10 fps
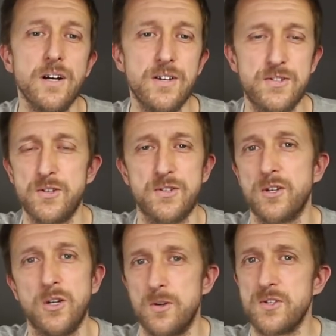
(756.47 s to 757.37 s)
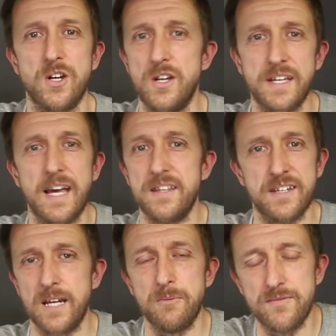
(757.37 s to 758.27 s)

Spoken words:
It's just the chorus going again and again.